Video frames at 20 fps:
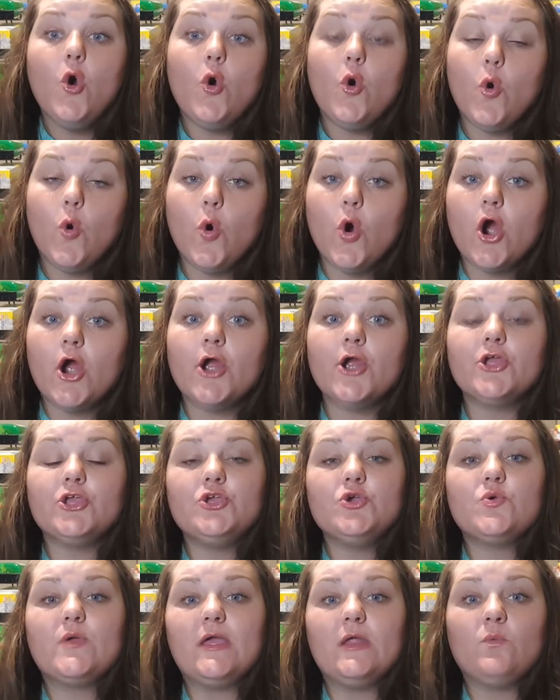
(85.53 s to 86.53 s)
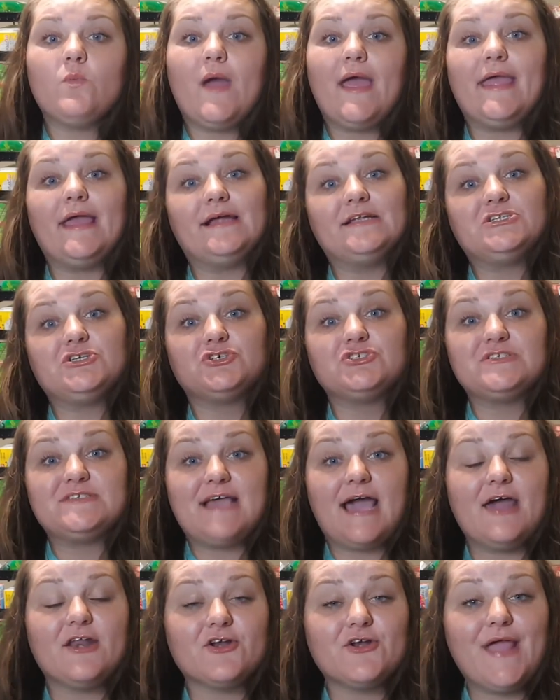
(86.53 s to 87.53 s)
or you can wait until
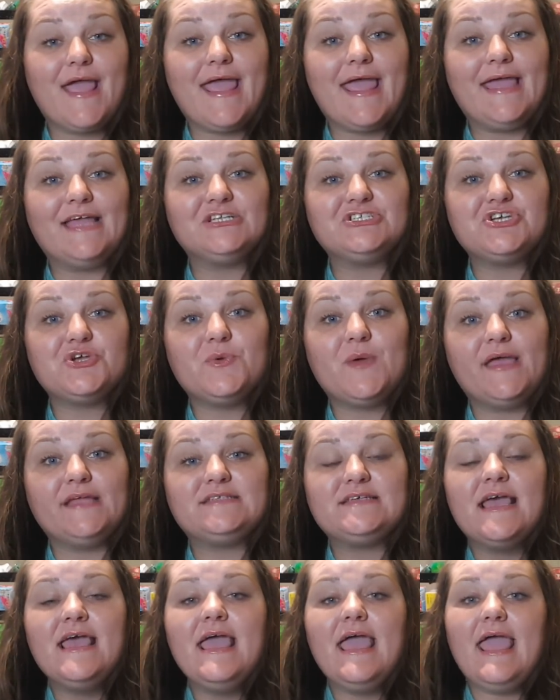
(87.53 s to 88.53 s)
Saturday and do it